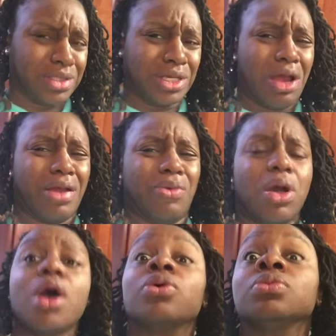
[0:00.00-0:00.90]
sorry,
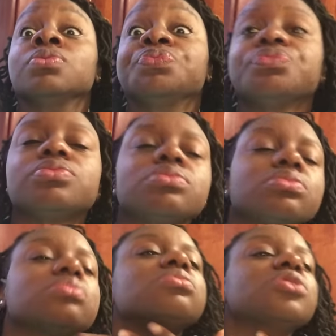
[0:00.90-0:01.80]
whoa.
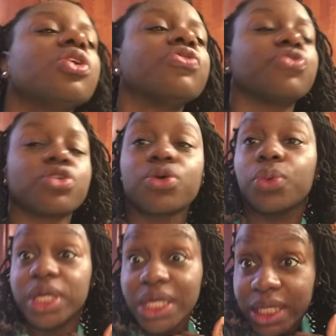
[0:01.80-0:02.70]
For the
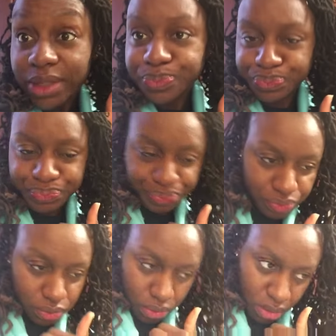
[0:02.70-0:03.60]
week.
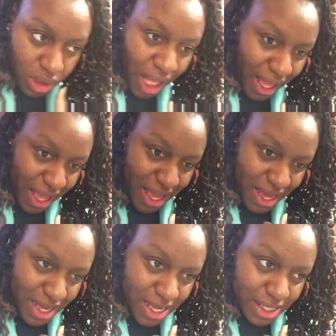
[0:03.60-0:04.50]

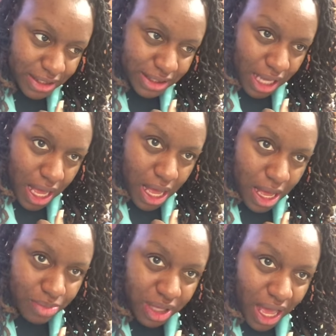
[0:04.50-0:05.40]
And,
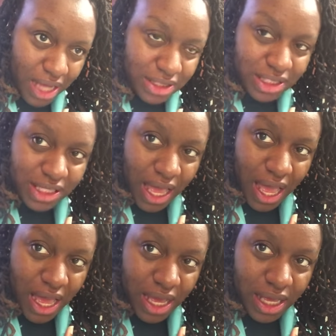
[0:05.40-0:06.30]
um, yeah,
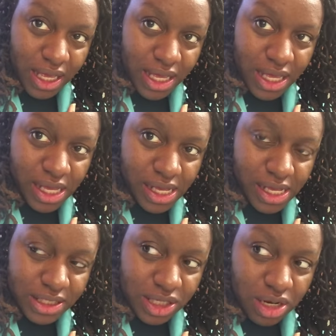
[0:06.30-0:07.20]
today
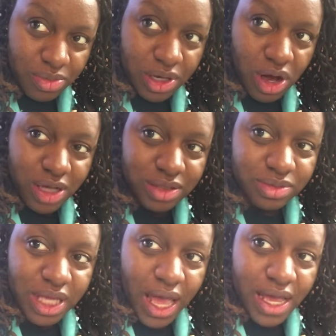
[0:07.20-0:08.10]
is going to be an
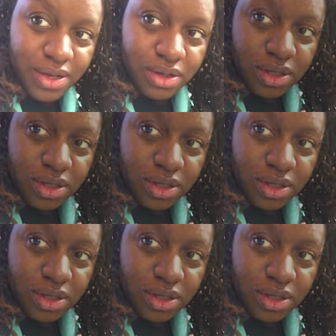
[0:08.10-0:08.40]
awesome day.